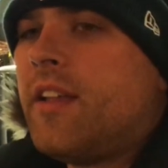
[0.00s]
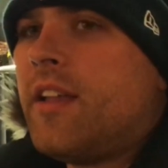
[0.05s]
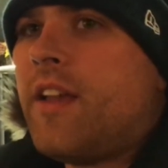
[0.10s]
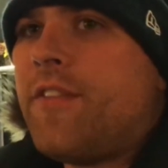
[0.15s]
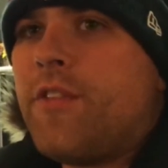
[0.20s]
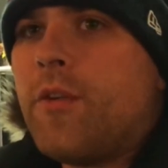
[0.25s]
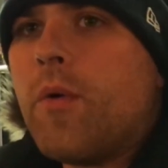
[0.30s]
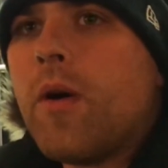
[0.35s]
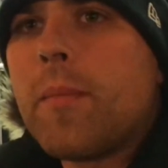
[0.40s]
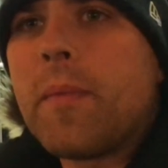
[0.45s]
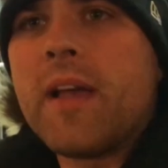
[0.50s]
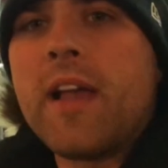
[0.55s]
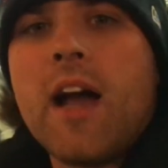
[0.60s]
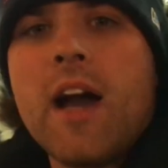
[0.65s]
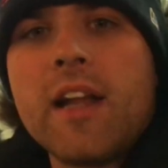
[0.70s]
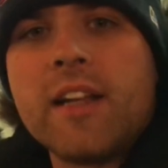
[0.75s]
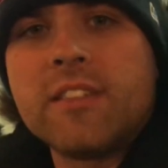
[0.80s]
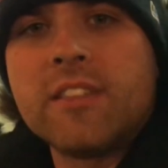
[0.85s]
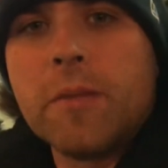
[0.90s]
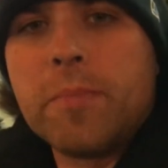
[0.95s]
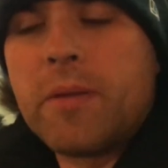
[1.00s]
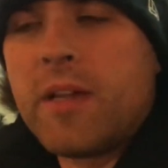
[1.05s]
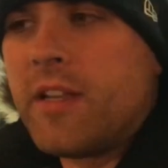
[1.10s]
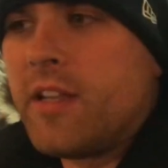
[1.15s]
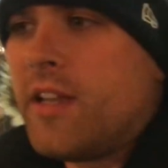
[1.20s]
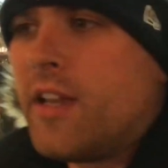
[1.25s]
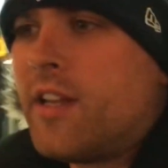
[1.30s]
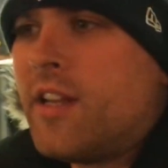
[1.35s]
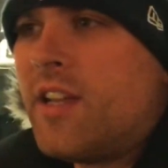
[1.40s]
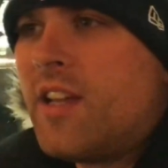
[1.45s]
If you want my honest
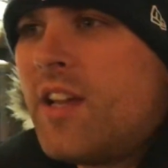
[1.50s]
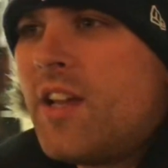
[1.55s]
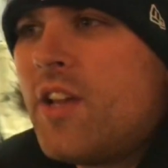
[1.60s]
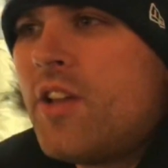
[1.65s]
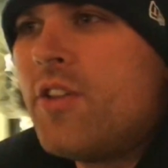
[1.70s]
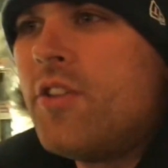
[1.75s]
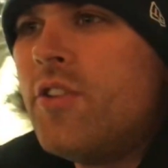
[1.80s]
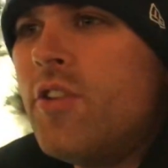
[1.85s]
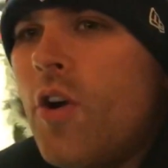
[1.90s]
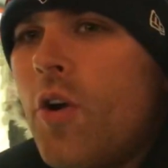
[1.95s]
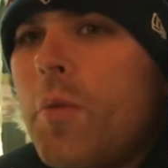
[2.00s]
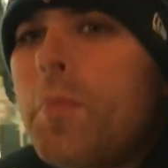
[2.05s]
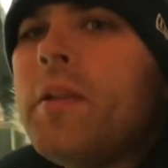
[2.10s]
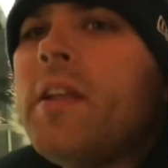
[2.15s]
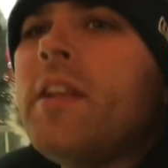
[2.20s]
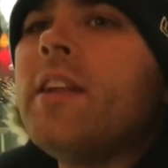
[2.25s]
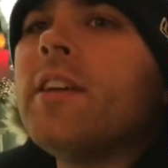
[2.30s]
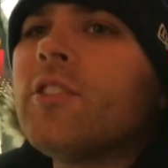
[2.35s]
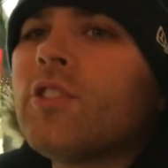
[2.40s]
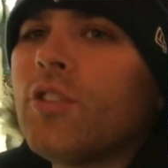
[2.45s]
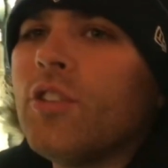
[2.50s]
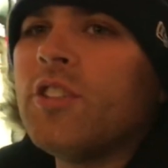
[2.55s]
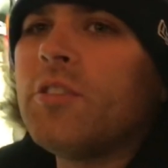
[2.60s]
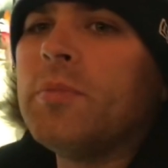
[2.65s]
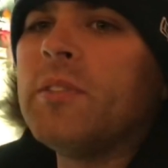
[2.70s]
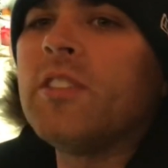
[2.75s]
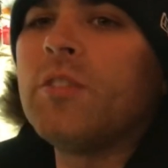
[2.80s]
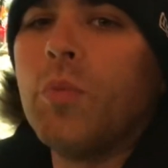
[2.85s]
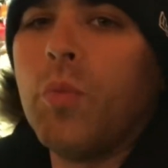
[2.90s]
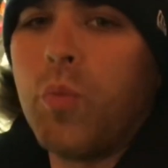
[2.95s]
opinion, nobody does
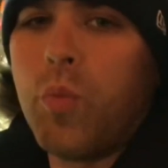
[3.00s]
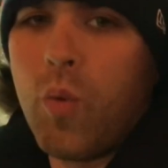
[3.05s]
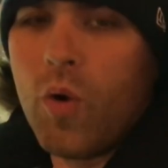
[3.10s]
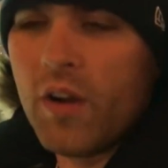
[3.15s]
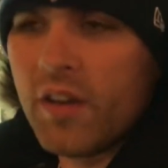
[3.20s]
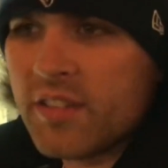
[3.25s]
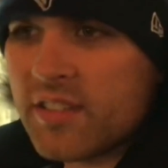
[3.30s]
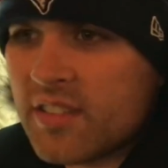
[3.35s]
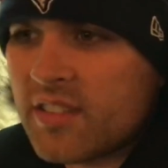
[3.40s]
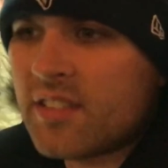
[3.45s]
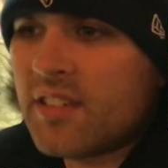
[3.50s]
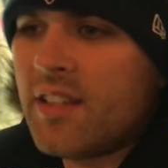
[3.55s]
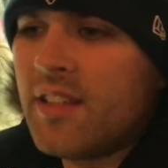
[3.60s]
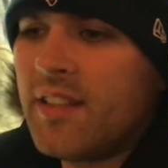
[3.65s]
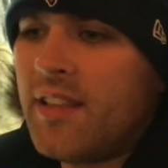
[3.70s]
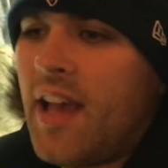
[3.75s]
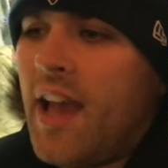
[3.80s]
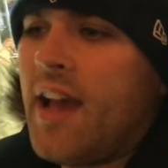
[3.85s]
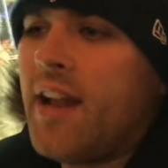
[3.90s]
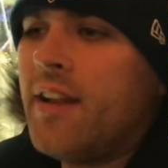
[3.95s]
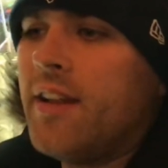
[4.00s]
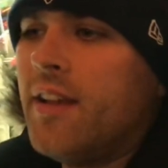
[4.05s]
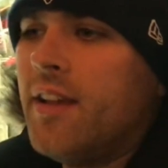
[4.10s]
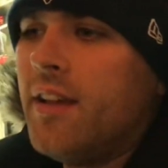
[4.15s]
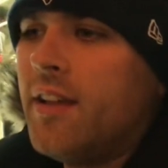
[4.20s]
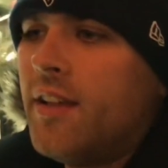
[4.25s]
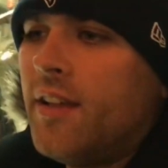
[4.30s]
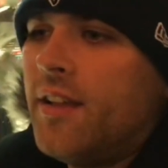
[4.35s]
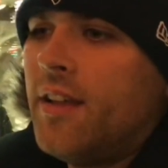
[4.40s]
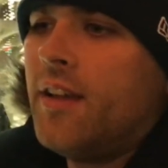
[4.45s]
Christmas worse than
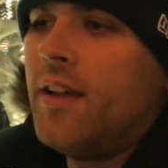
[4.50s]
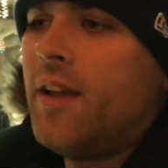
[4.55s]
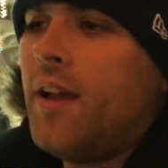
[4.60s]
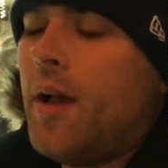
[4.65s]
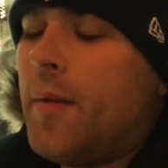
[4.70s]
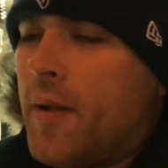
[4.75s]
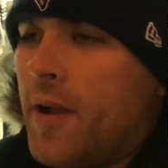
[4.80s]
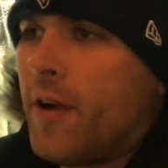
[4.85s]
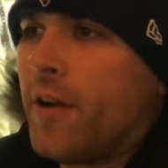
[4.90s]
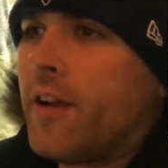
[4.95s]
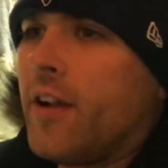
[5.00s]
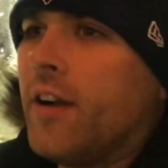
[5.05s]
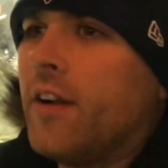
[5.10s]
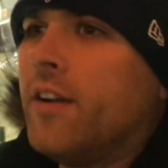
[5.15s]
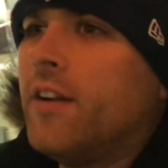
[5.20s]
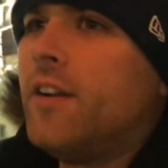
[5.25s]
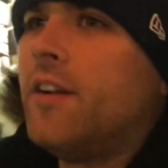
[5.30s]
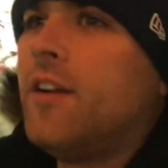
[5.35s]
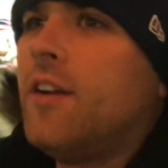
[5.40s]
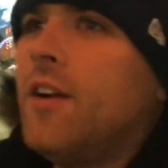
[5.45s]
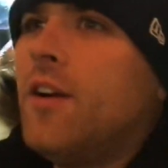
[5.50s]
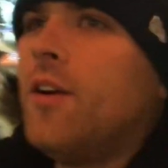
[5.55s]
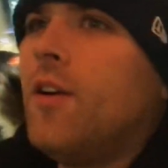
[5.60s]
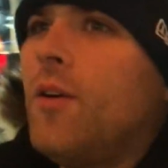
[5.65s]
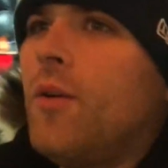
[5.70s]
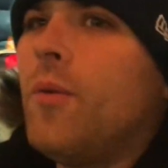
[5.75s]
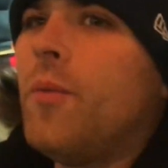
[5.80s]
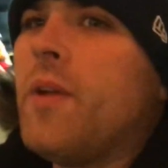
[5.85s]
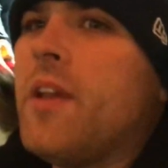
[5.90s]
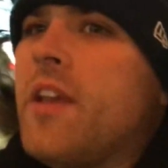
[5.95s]
America.
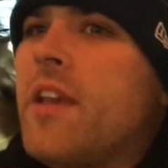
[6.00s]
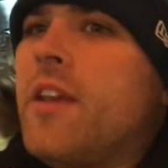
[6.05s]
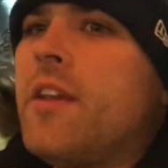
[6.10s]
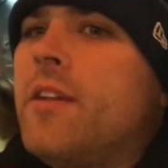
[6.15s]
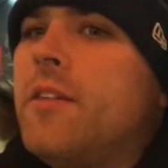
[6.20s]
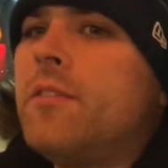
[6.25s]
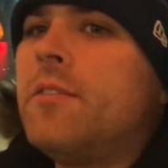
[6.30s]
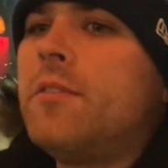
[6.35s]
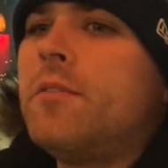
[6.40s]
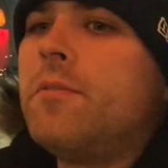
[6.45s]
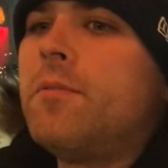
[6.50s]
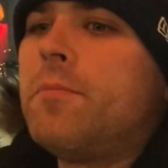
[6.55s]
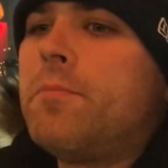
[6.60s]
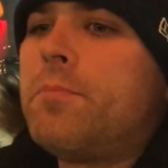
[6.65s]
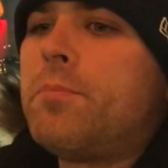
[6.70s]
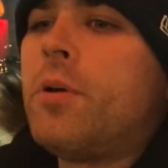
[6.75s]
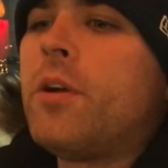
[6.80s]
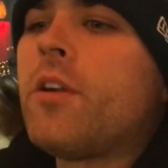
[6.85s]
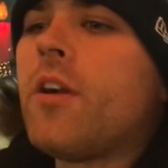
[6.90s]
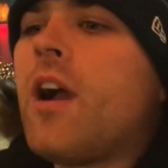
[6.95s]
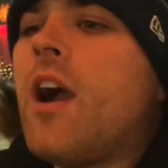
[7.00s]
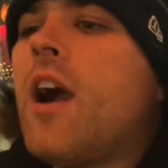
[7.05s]
We put our